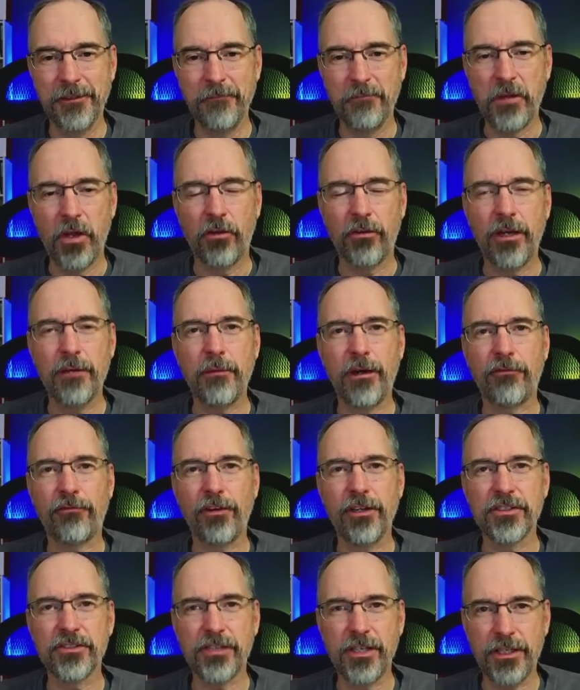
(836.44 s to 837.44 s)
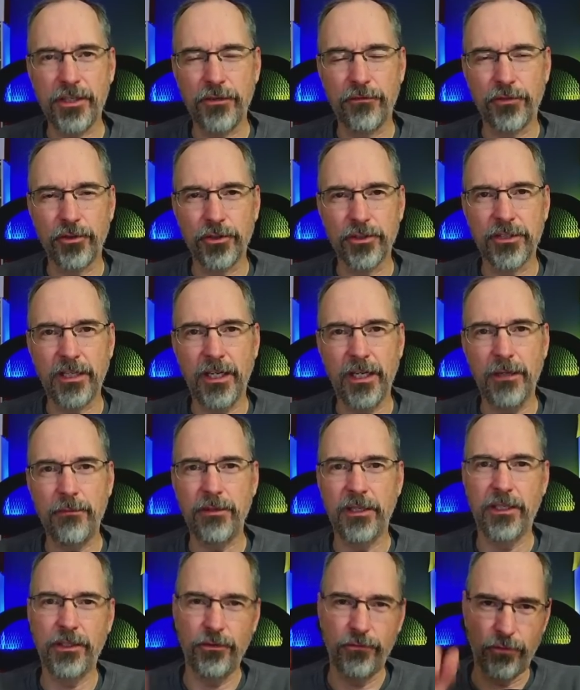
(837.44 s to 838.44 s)
All right, my friends, thank you for your time.
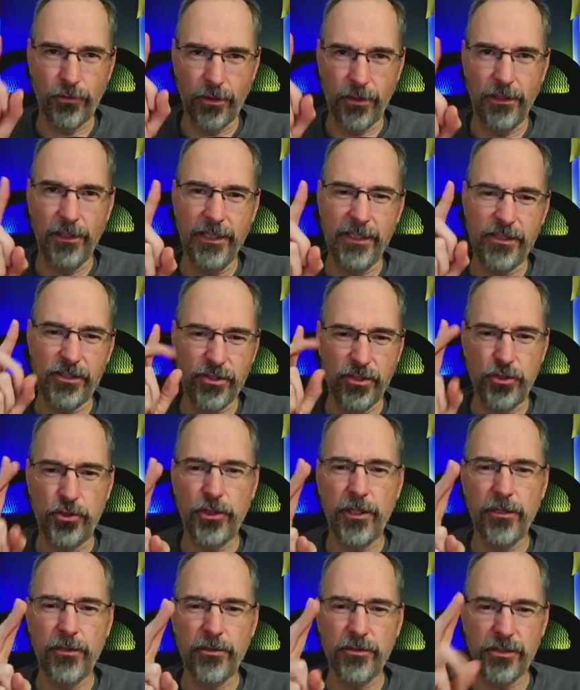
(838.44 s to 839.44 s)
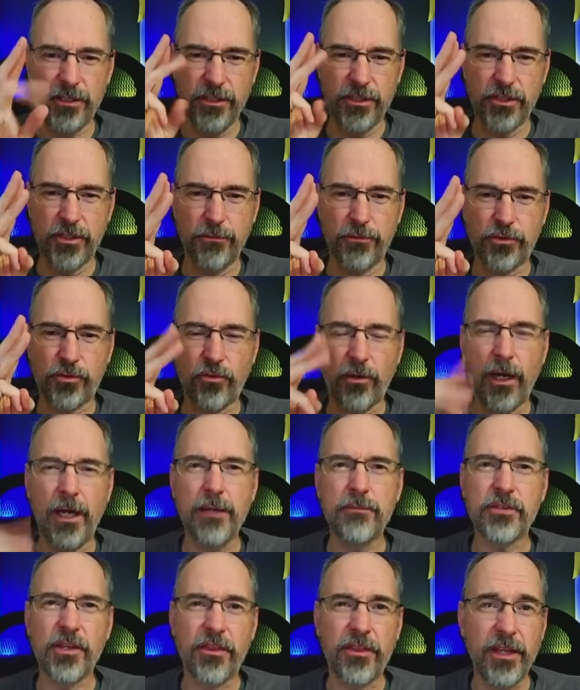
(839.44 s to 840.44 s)
Thank you for the likes, the shares, and the
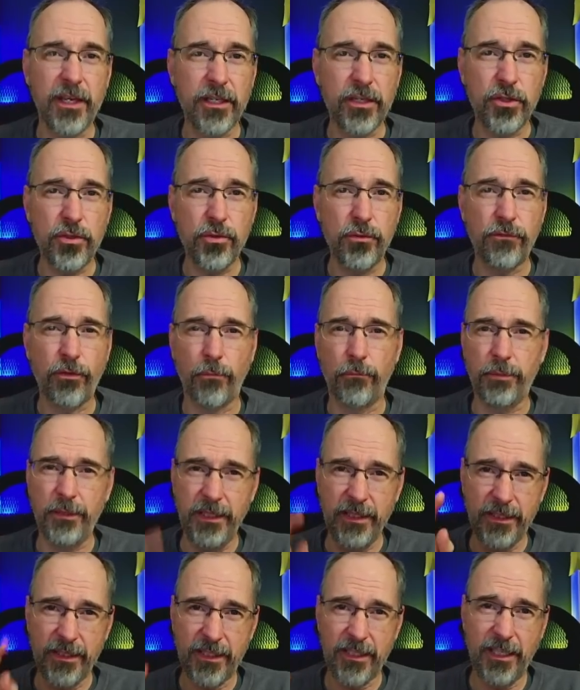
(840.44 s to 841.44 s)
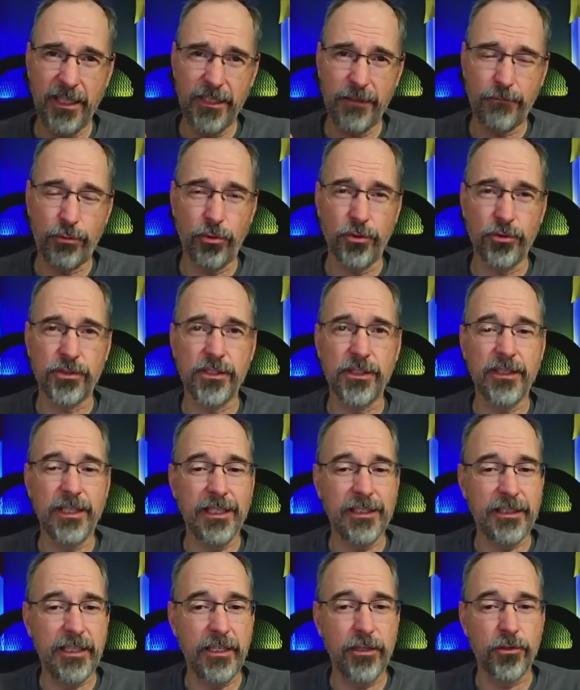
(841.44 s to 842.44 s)
subscribes. And thank you for being the kind of person
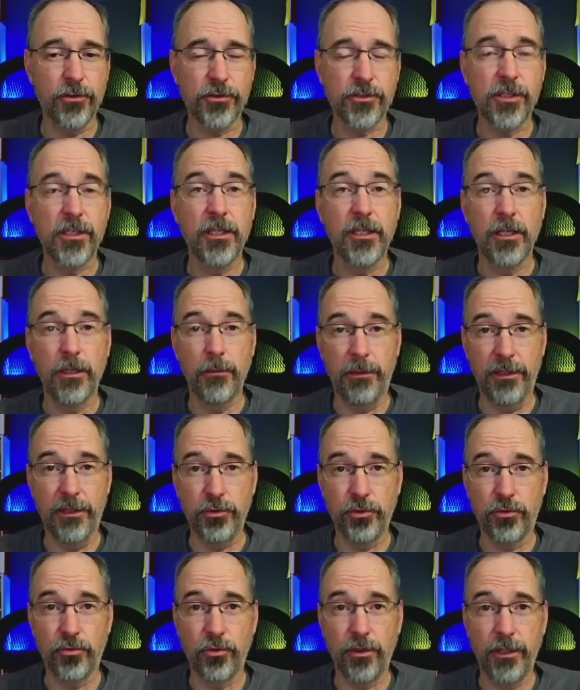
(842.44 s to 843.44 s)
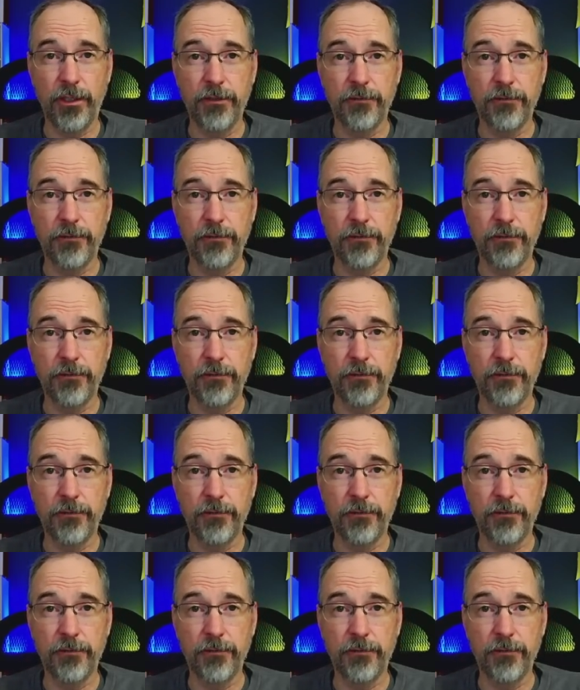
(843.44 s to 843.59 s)
that cares about Ukraine.